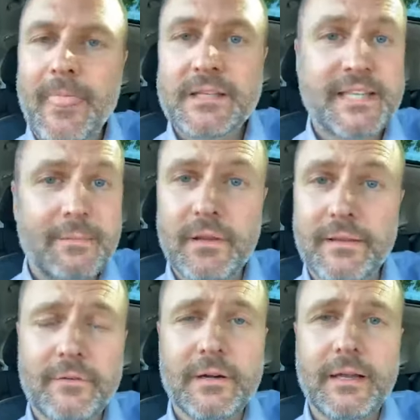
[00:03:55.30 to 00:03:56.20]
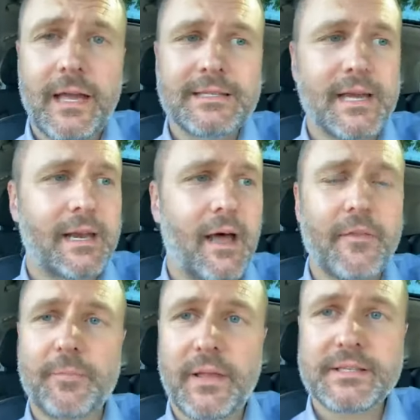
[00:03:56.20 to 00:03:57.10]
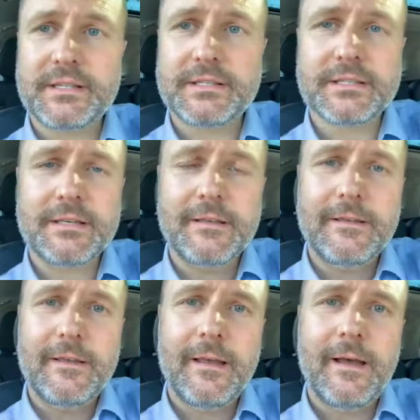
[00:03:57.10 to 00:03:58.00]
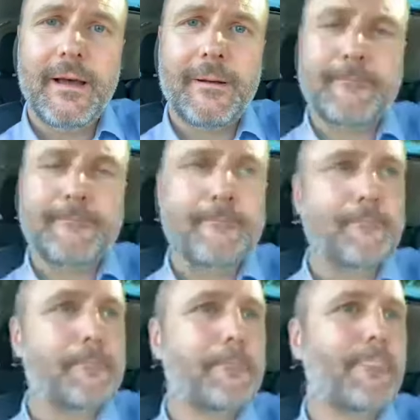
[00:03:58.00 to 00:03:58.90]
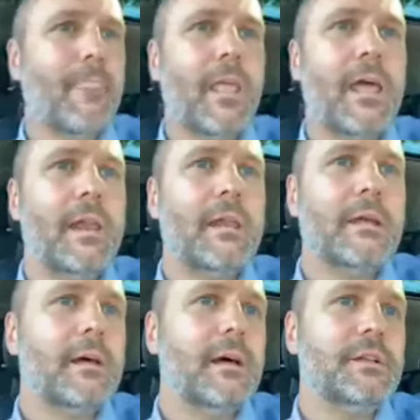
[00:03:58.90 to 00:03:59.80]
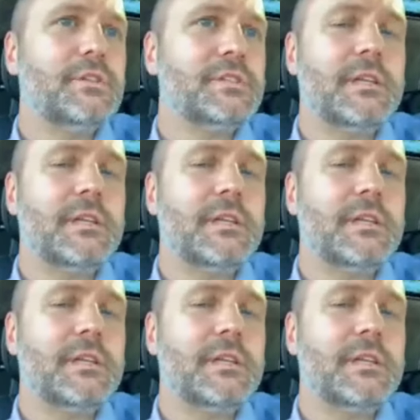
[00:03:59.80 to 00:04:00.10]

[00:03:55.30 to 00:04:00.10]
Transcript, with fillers: Same delivery I'd done other places, um, and uh, it just